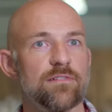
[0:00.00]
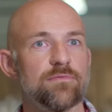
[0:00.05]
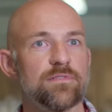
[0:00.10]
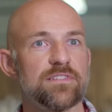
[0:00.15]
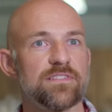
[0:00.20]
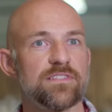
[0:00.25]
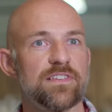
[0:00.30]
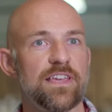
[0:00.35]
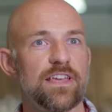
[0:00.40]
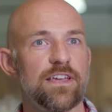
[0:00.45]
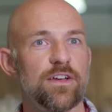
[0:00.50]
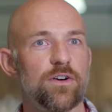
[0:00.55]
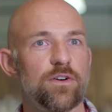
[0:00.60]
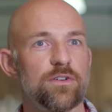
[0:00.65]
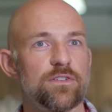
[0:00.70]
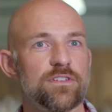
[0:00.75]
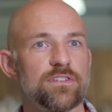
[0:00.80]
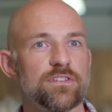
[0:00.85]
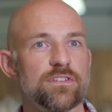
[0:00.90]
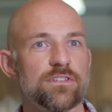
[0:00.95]
I would say
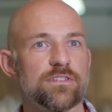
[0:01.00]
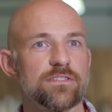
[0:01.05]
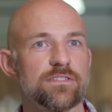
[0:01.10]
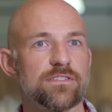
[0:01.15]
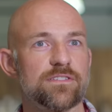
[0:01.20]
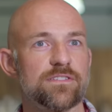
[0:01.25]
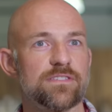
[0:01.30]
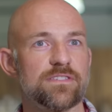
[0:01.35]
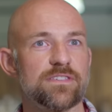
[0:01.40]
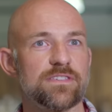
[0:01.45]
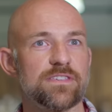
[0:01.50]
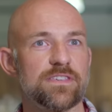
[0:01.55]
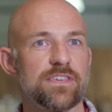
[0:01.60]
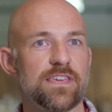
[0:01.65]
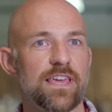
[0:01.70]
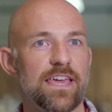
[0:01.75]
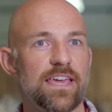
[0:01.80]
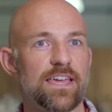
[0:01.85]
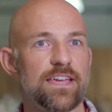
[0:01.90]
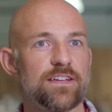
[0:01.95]
on a
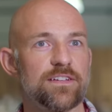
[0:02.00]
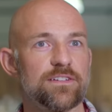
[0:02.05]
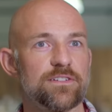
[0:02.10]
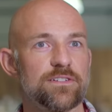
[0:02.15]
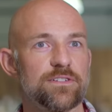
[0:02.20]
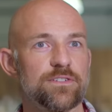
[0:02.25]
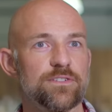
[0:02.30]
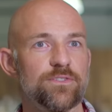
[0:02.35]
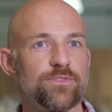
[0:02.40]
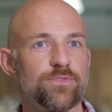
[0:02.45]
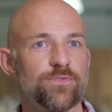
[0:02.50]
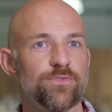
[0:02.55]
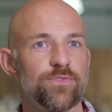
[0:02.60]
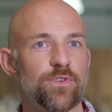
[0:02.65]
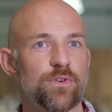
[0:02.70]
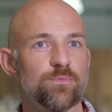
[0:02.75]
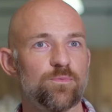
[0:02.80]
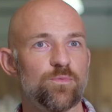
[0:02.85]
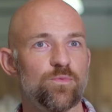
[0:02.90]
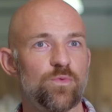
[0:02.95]
scale
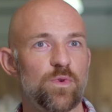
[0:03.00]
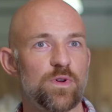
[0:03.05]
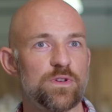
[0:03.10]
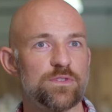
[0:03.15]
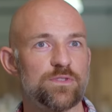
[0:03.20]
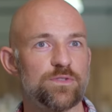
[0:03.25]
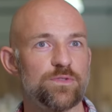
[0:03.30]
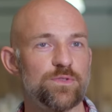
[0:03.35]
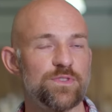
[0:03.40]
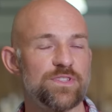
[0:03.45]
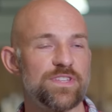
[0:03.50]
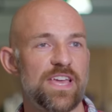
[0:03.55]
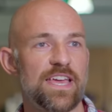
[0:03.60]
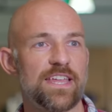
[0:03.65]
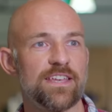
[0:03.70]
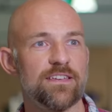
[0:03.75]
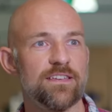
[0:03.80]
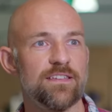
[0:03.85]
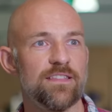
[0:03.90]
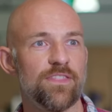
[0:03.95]
from one to
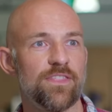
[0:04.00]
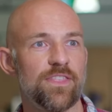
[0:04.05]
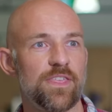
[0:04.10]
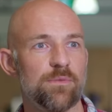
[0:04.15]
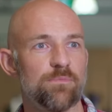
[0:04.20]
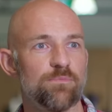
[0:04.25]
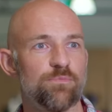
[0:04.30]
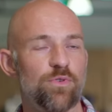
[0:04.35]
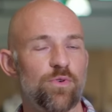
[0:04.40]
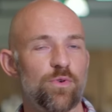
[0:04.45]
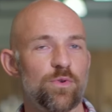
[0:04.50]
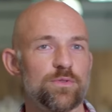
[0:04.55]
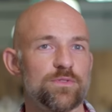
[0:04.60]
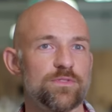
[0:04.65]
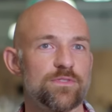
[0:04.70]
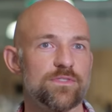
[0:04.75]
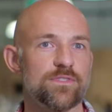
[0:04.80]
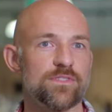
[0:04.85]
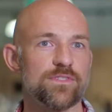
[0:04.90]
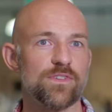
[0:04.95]
10, the
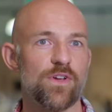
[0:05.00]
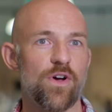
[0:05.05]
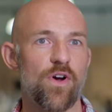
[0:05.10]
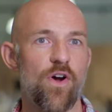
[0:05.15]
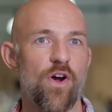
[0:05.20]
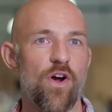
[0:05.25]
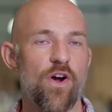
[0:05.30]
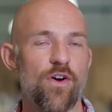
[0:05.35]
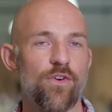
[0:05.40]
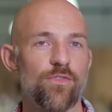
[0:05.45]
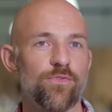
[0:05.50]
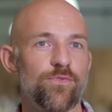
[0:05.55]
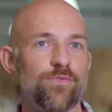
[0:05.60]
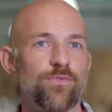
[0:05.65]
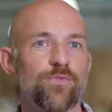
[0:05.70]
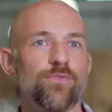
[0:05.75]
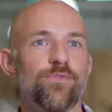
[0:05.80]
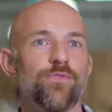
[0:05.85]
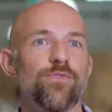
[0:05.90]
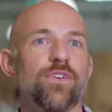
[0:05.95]
importance of